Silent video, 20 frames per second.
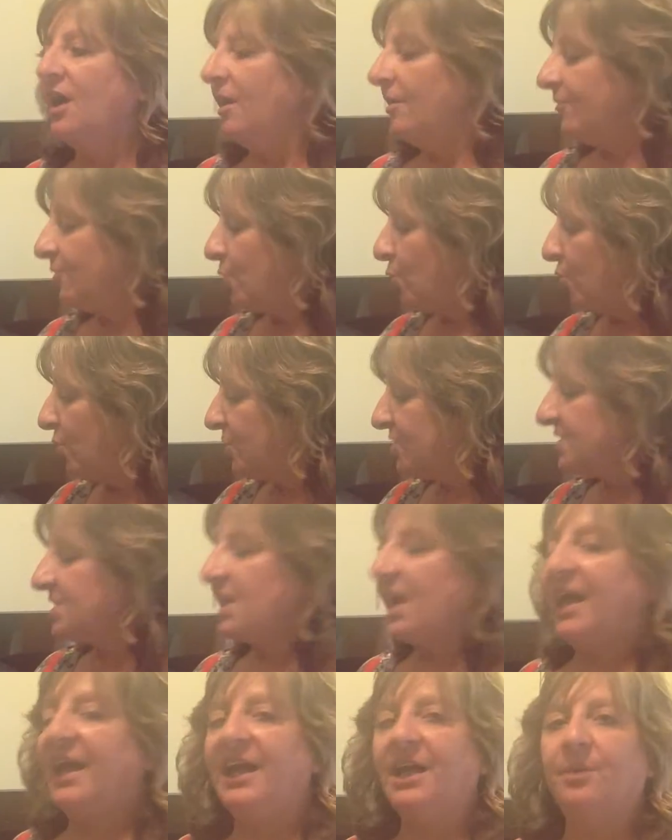Of
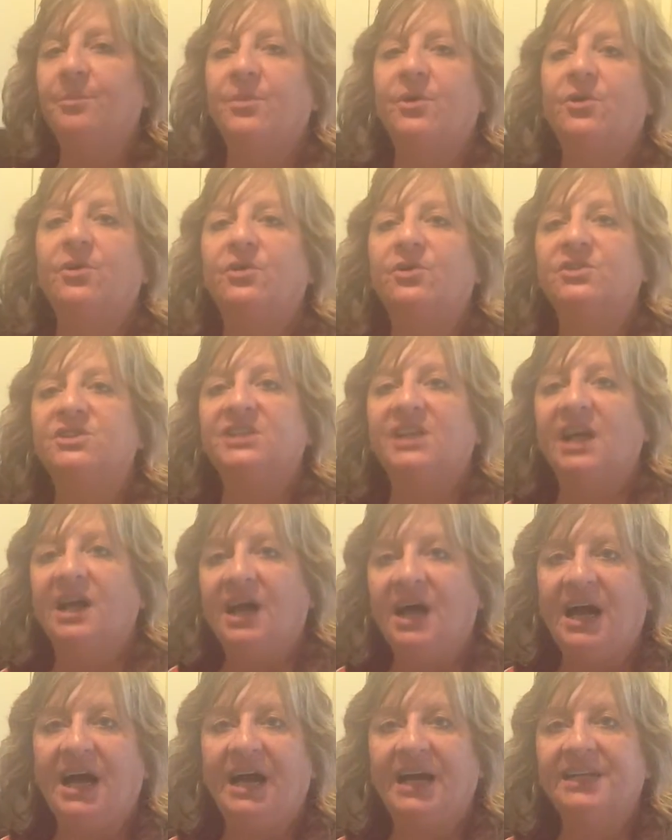course, hamburgers,
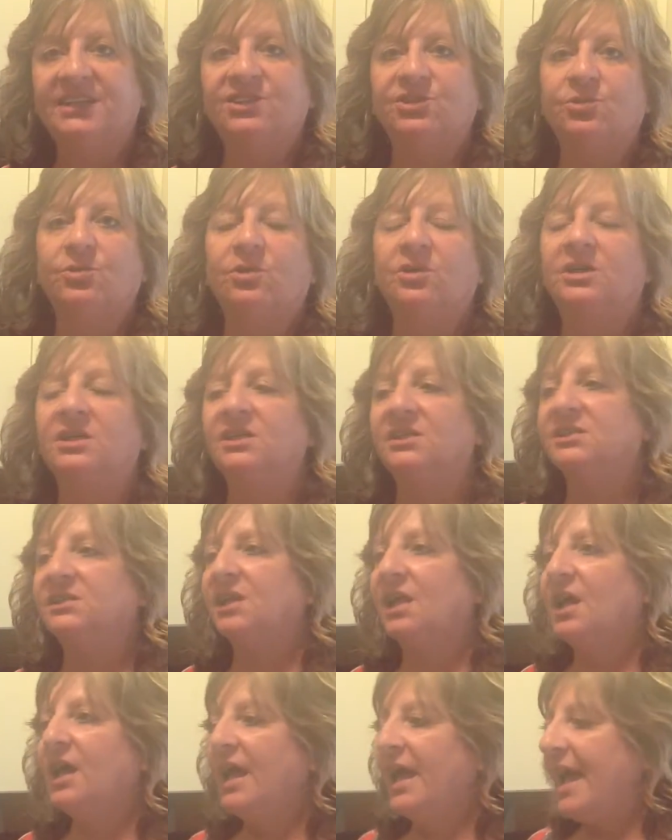hot
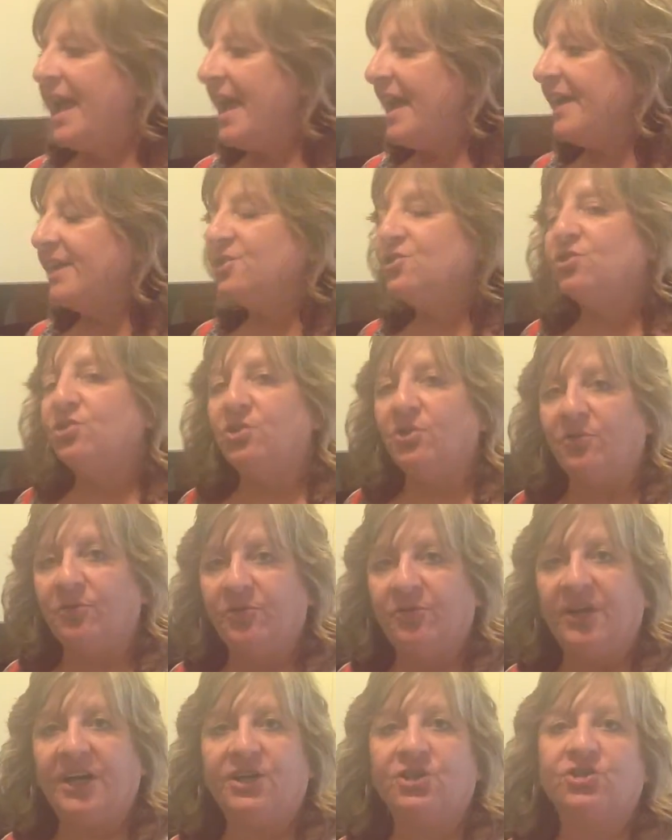dogs, and your
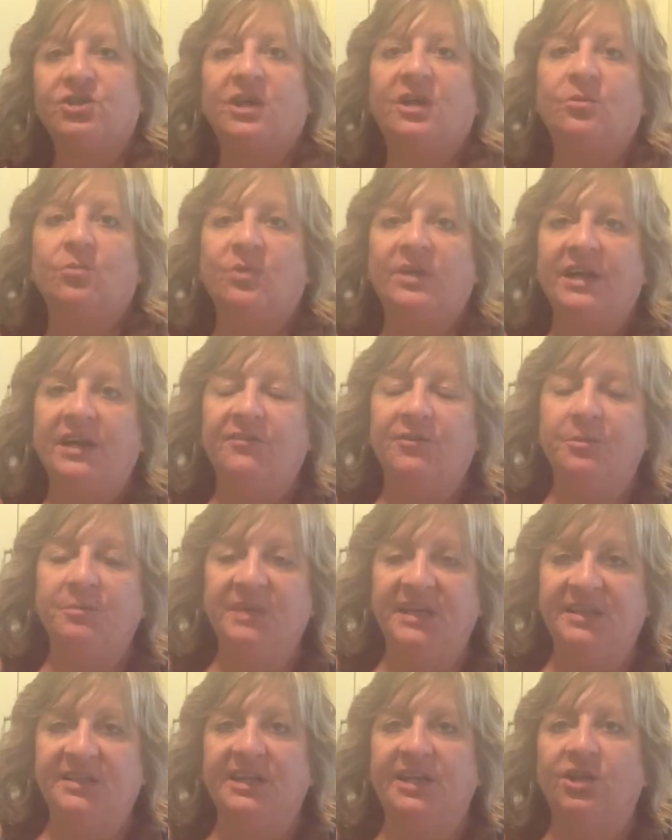fish and whatever
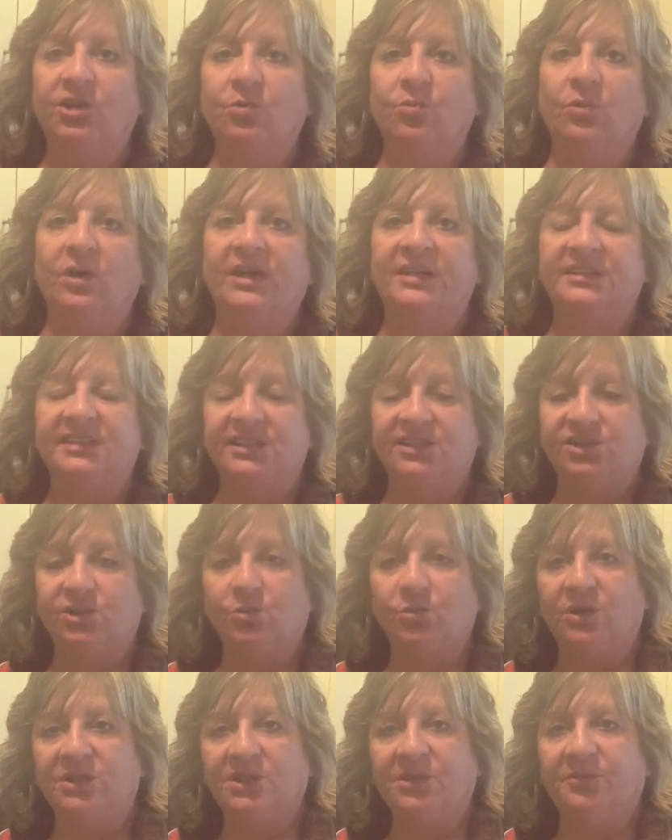meat that you want is
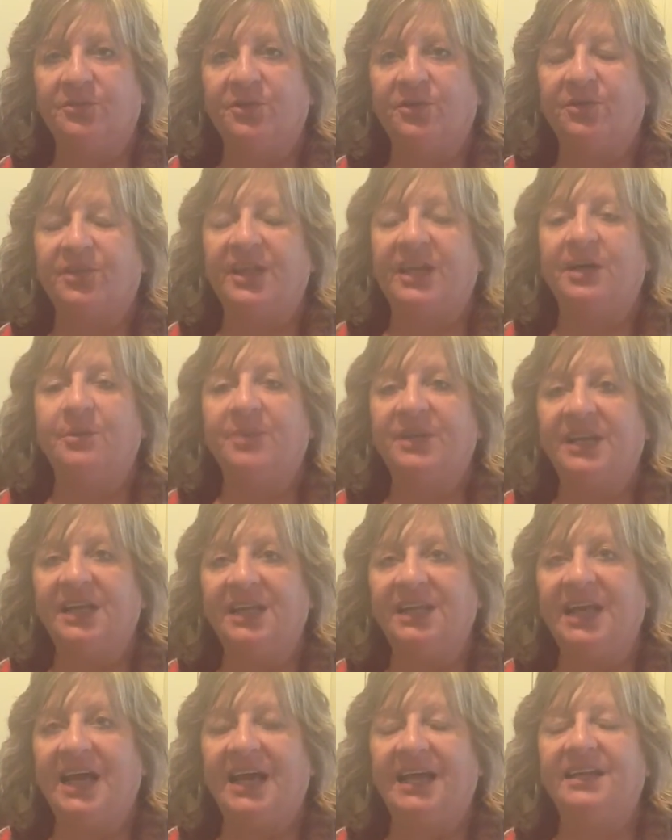a wonderful thing. But
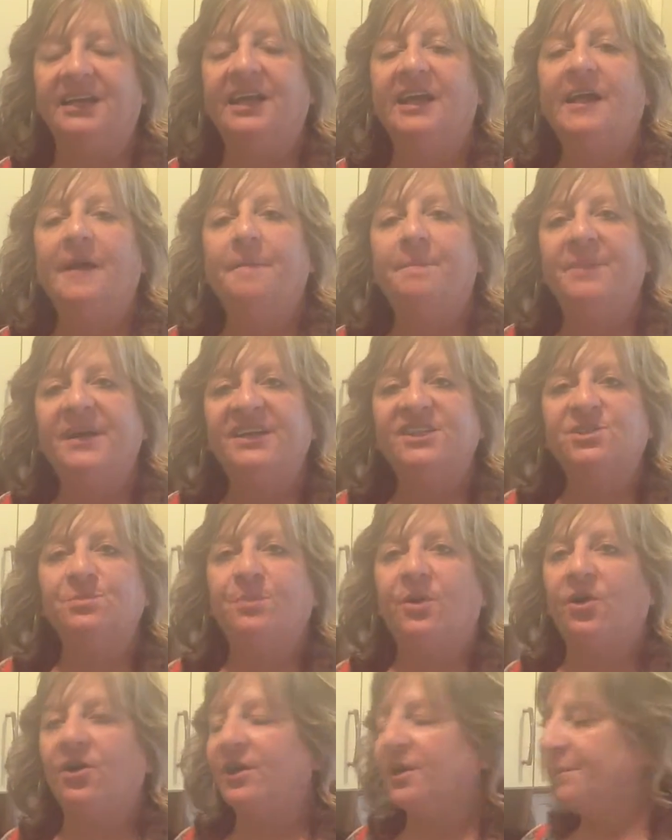again,
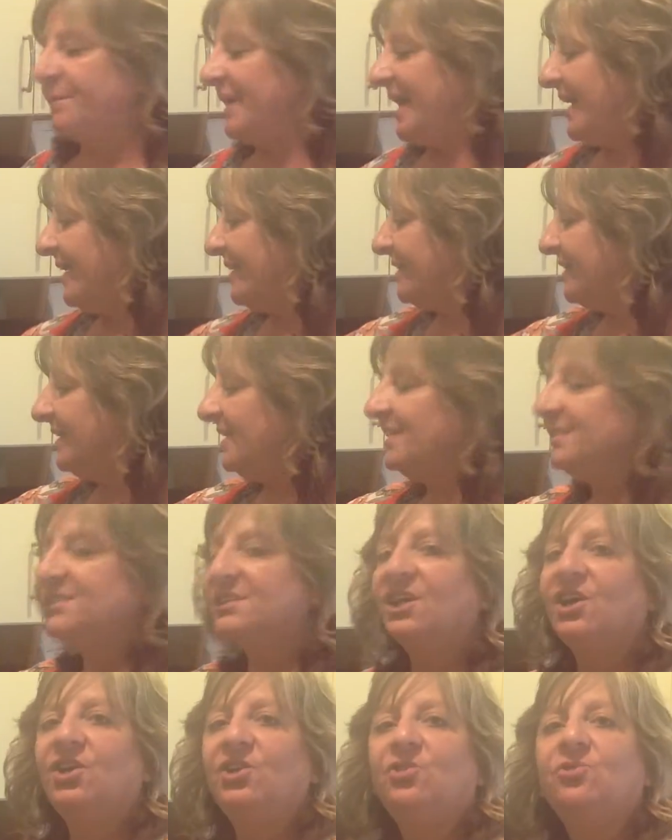best part about it
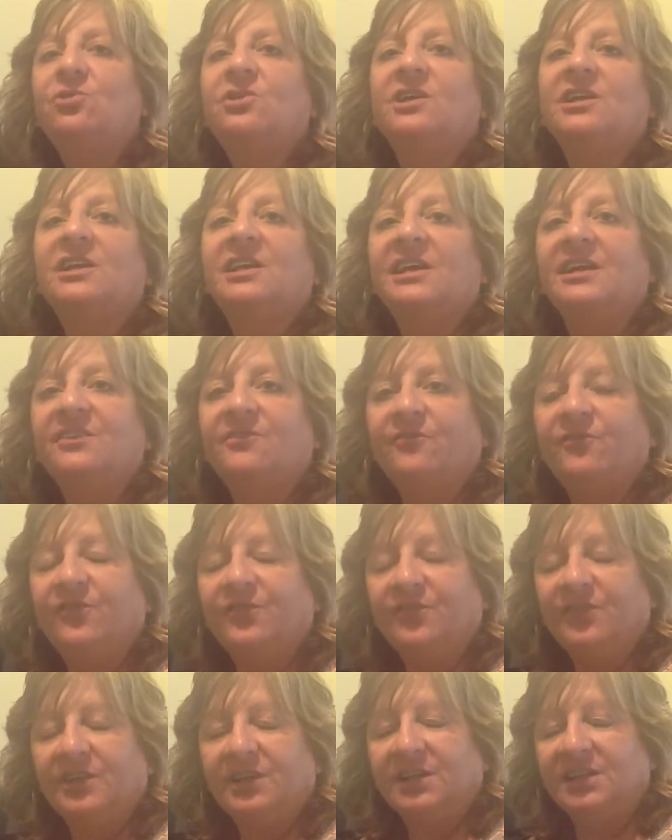is you can
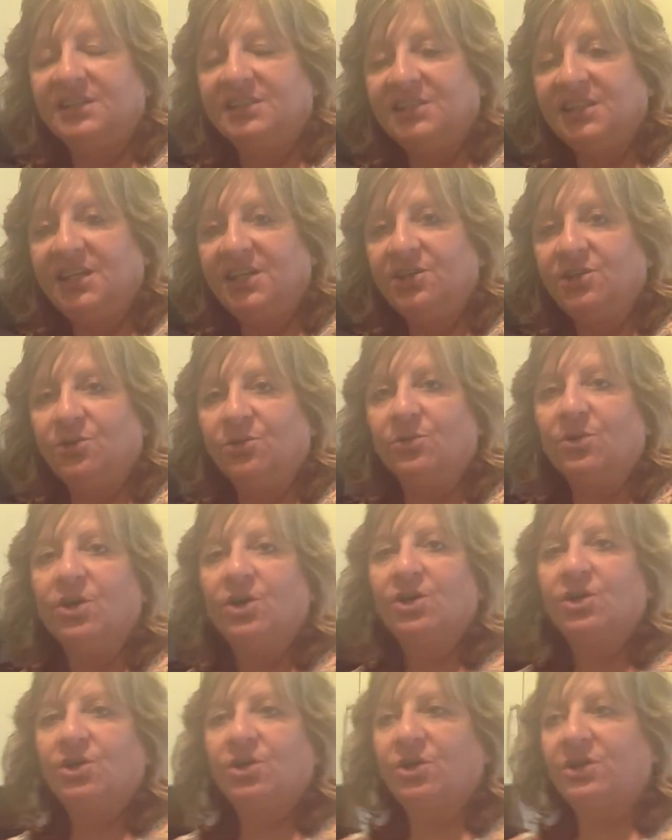continue
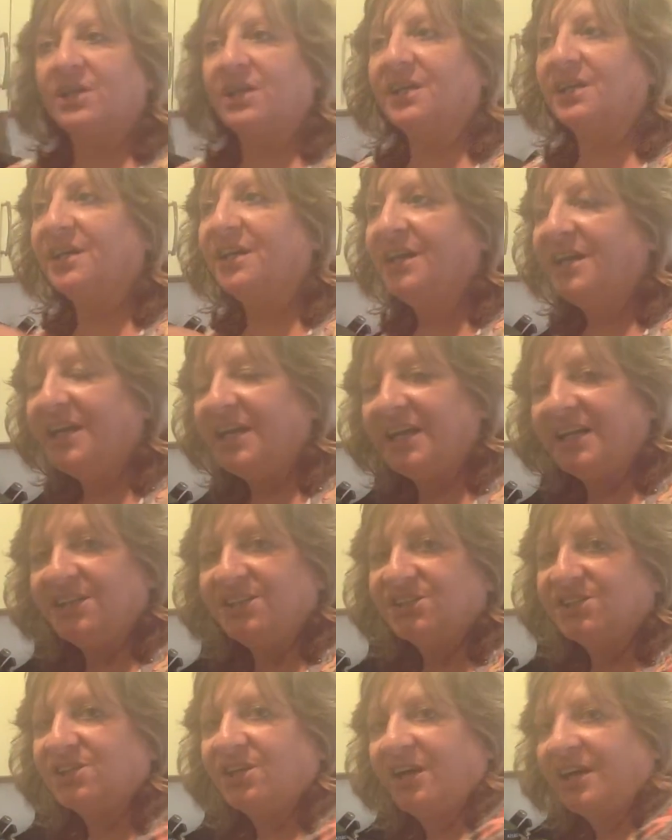cooking
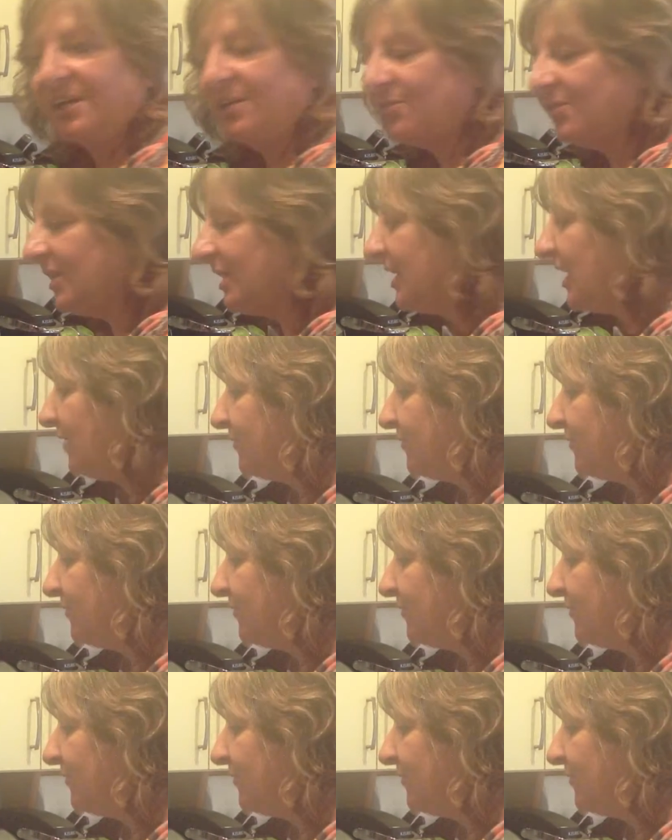inside of the